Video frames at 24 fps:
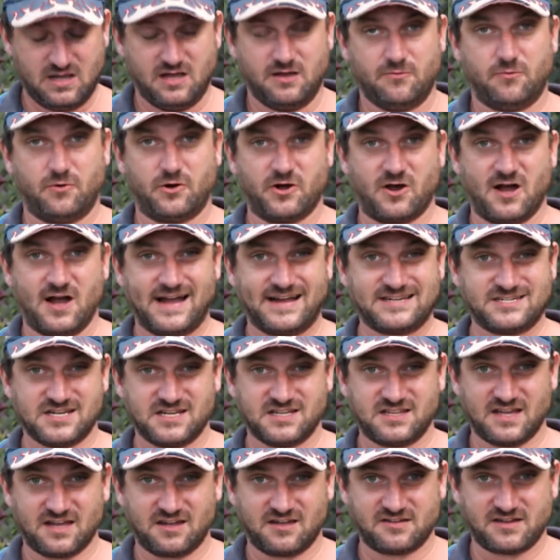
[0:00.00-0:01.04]
What I actually
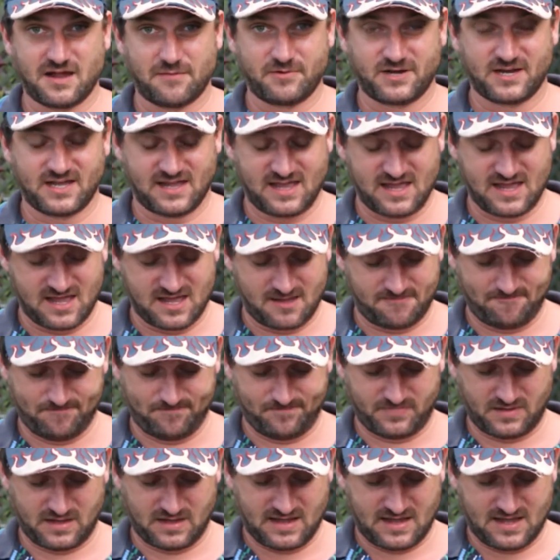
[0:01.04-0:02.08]
think is happening here,
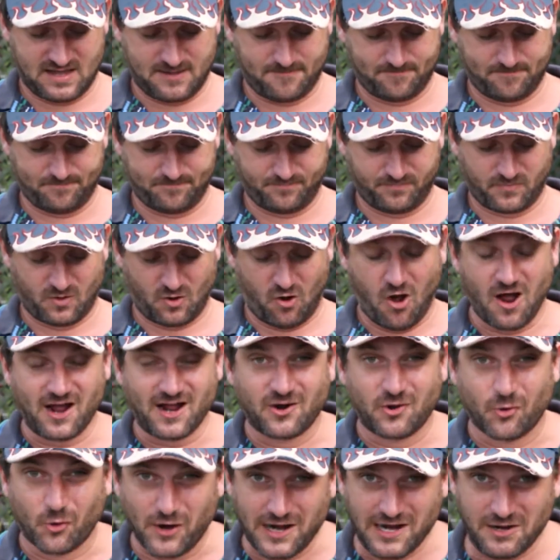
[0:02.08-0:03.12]
uh, I
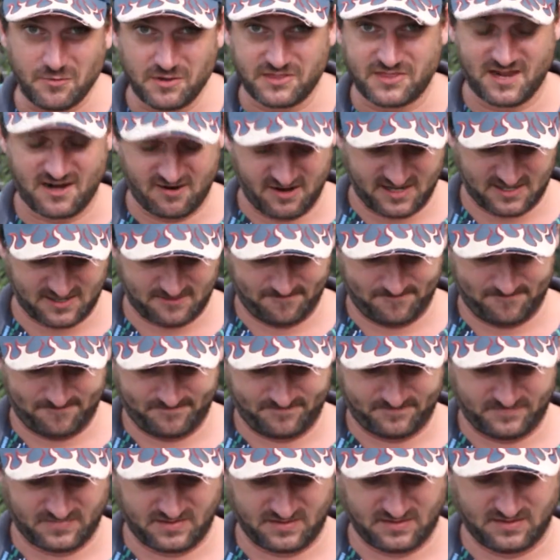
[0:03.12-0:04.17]
agree with Eric
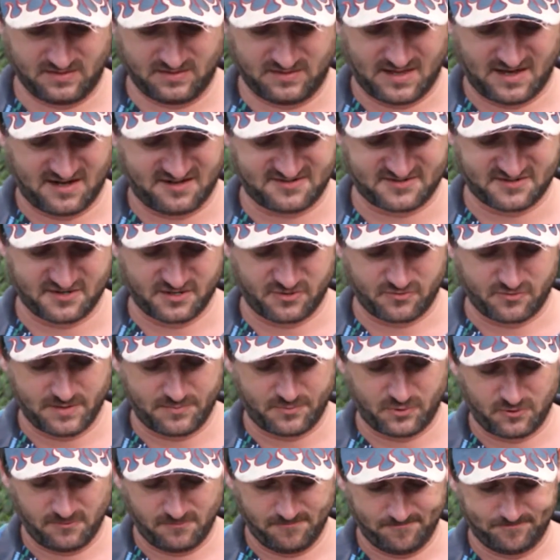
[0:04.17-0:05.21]
that it's due to
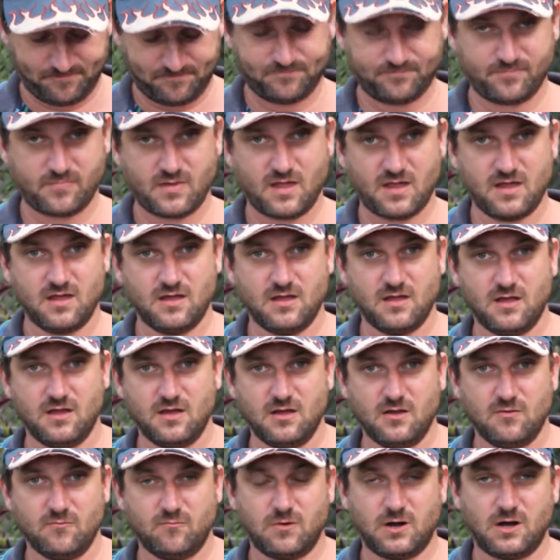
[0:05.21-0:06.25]
ripple.
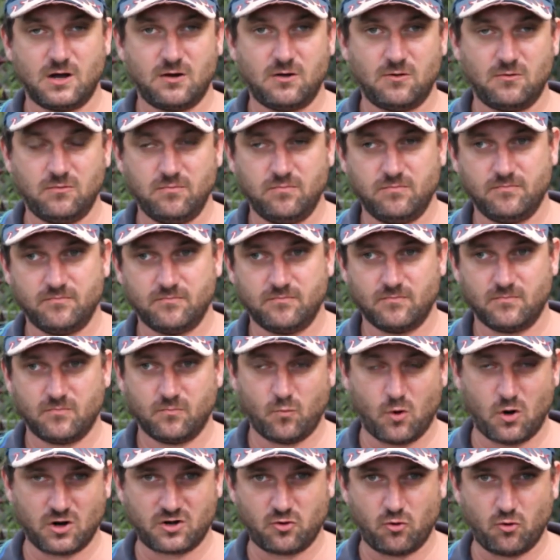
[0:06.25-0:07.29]
Well,
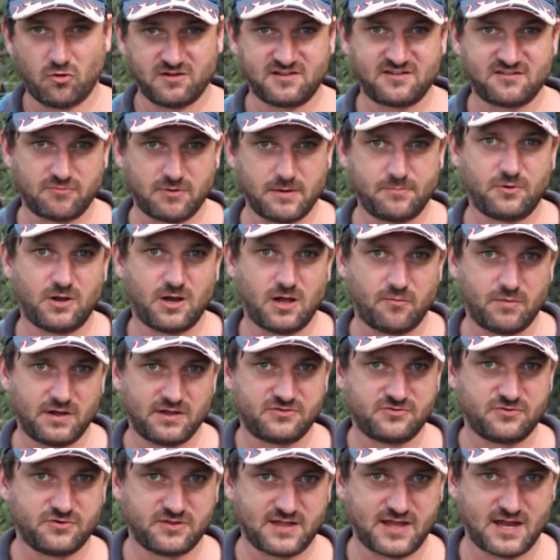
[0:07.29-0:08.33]
what causes ripple. I went
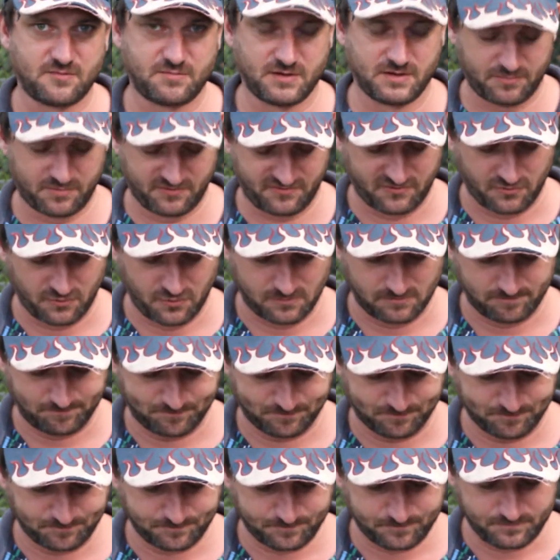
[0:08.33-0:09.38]
through that a bit before.
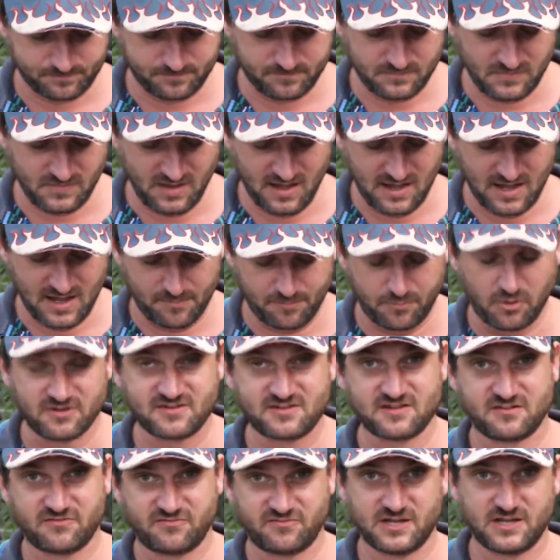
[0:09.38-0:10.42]
Uh,
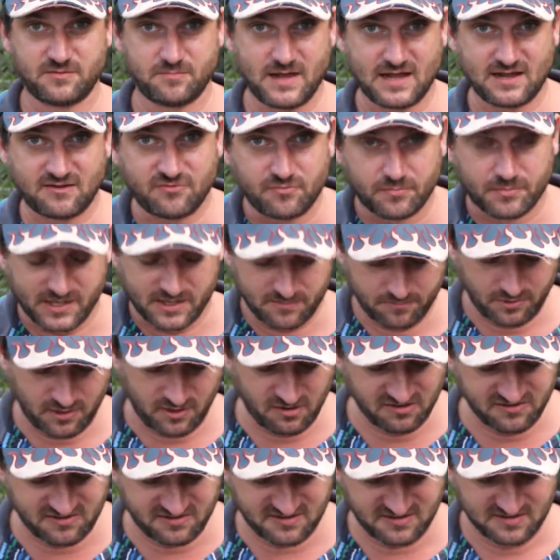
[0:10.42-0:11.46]
positive feedback from an
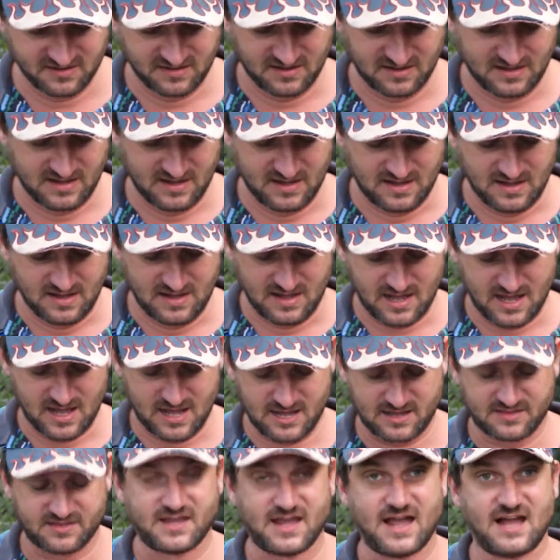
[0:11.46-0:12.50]
impulse,
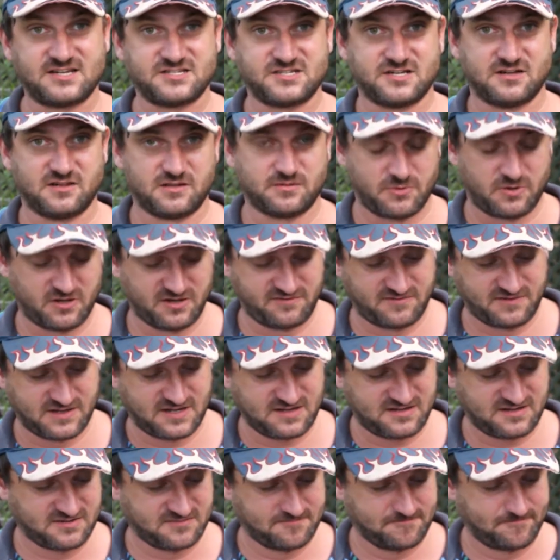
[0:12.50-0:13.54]
uh, the action of the
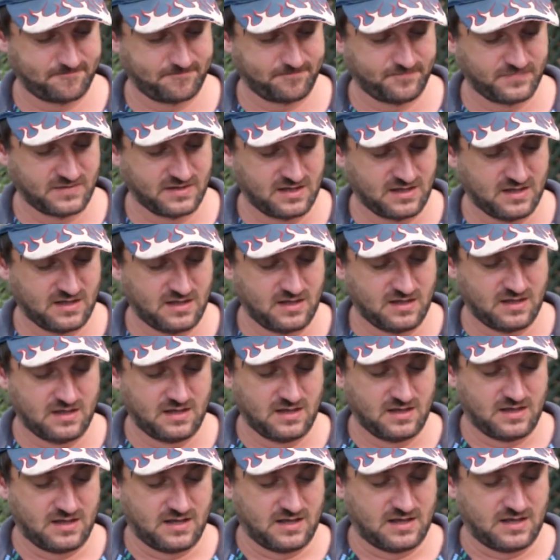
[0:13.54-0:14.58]
MOSFETs.
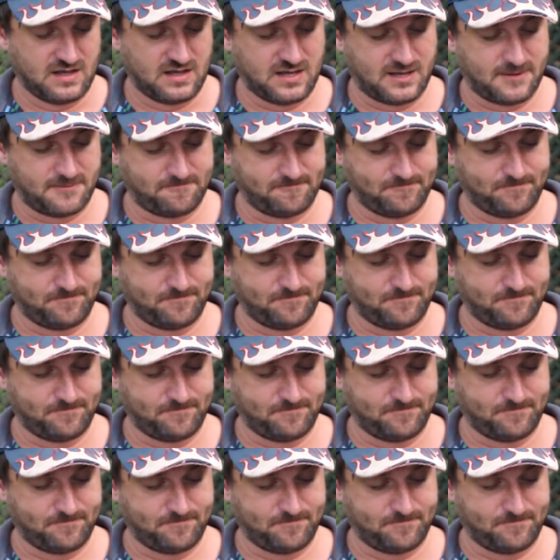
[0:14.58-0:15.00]
Uh,